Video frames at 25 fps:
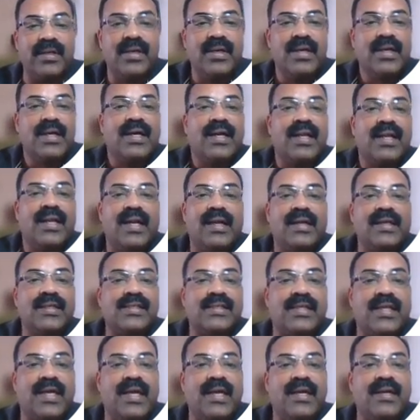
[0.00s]
Let us
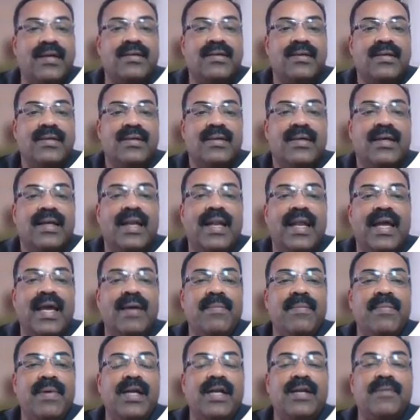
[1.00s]
take
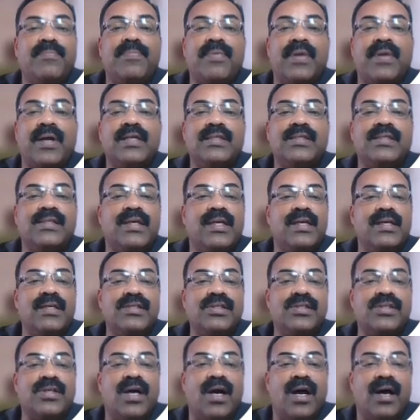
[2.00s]
labeled price is
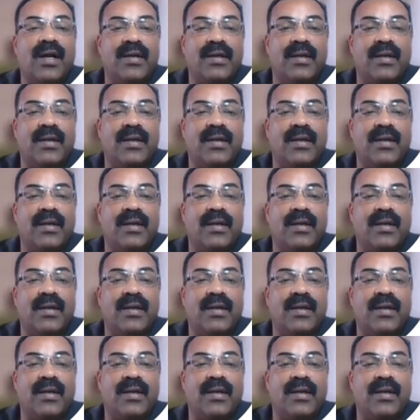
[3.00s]
100.